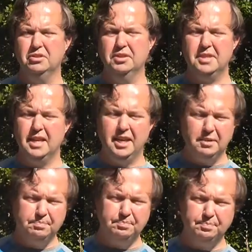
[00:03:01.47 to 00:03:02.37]

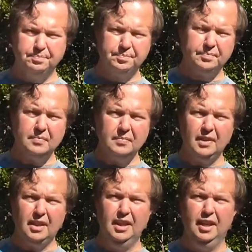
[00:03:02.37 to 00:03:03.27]
crusade.
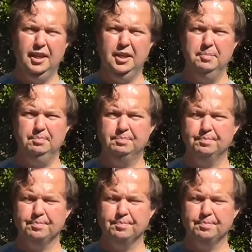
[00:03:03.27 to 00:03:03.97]
Um,